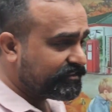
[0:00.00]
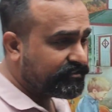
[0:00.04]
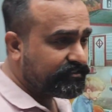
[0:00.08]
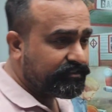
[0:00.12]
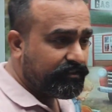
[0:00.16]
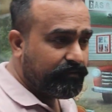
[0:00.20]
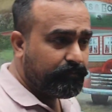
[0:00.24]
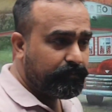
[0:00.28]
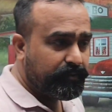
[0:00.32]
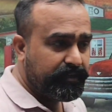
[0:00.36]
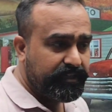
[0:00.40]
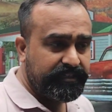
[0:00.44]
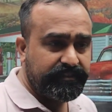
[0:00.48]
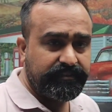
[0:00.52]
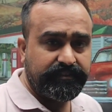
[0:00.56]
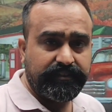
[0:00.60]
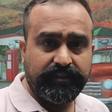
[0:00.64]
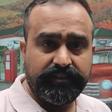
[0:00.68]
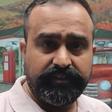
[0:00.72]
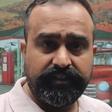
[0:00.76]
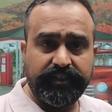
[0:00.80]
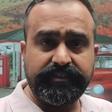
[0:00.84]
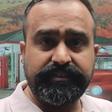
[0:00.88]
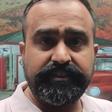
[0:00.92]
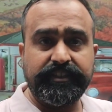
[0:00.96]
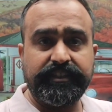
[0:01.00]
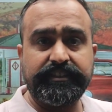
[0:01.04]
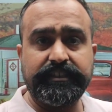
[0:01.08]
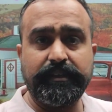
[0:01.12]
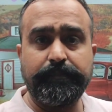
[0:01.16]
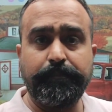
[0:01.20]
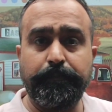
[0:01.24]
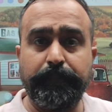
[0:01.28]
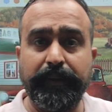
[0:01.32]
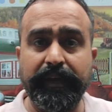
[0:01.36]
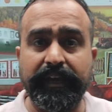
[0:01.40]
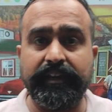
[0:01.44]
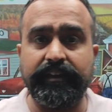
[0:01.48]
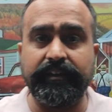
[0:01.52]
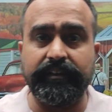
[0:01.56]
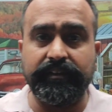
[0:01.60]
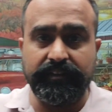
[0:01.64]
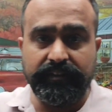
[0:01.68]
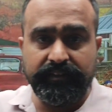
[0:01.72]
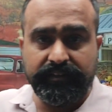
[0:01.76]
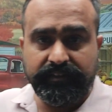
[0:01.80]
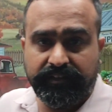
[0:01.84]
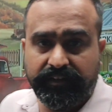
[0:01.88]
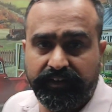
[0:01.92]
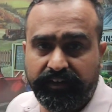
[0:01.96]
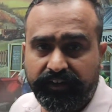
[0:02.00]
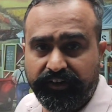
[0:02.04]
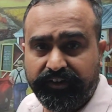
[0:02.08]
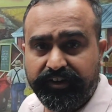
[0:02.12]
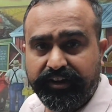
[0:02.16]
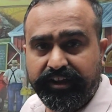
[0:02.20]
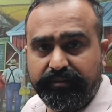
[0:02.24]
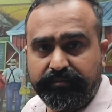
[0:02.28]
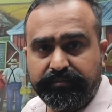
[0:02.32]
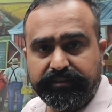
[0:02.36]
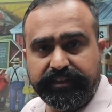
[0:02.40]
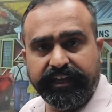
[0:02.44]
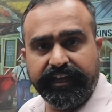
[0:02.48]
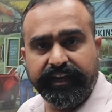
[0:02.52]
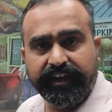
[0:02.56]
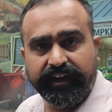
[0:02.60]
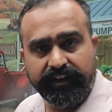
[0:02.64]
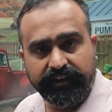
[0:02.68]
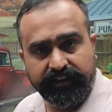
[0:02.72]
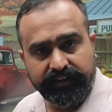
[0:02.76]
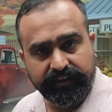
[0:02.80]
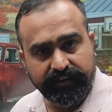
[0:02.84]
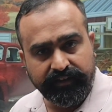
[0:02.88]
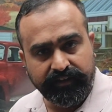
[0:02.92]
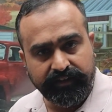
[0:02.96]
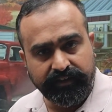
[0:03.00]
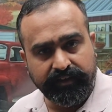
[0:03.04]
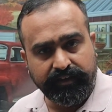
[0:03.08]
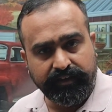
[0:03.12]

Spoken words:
in companies. This is a big dream they had.